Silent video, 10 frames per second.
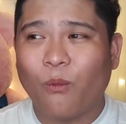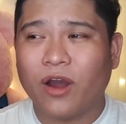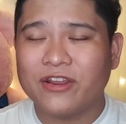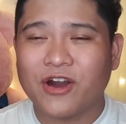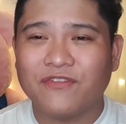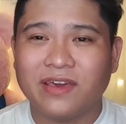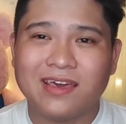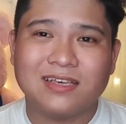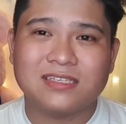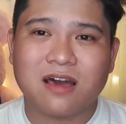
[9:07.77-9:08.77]
one of
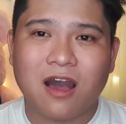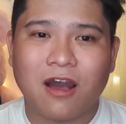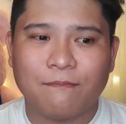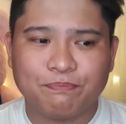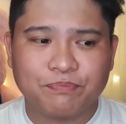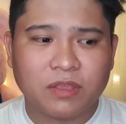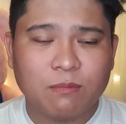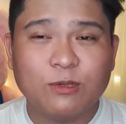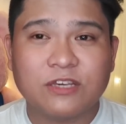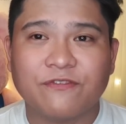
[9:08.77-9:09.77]
his
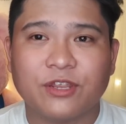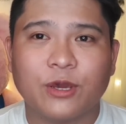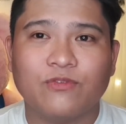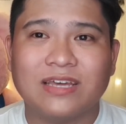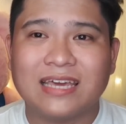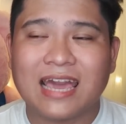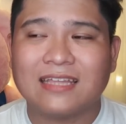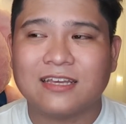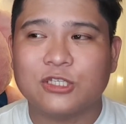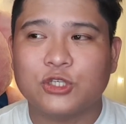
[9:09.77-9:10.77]
music video
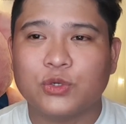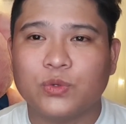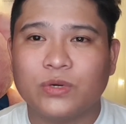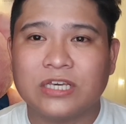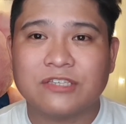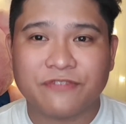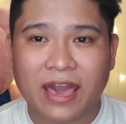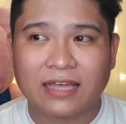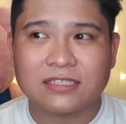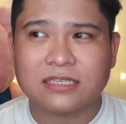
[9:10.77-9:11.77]
dedicated to his
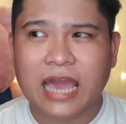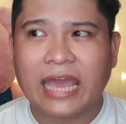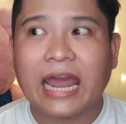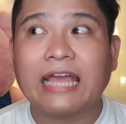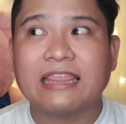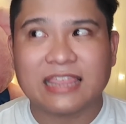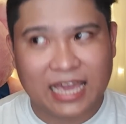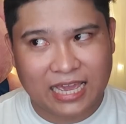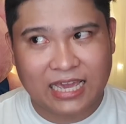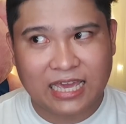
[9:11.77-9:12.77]
fans, and I
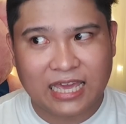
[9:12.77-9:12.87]
think